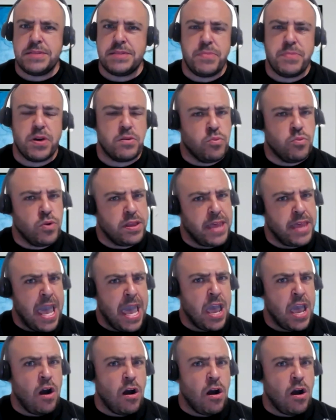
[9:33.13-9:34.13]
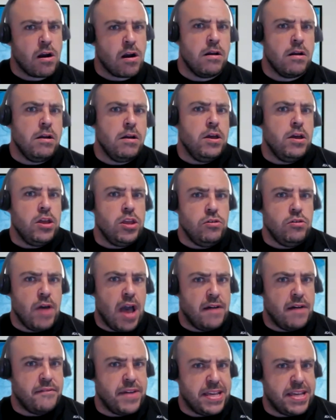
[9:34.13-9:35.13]
But with AR, you
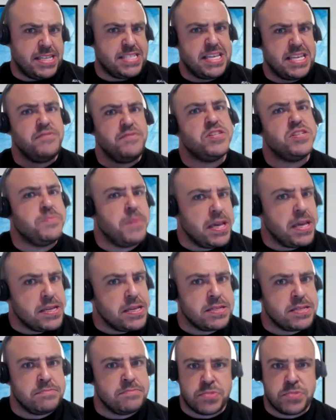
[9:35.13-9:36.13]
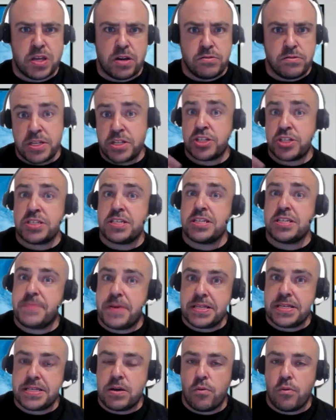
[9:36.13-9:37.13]
have a safe space, you know, such as the
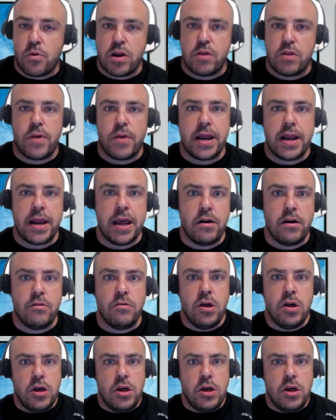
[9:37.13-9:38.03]
space that we're in right now,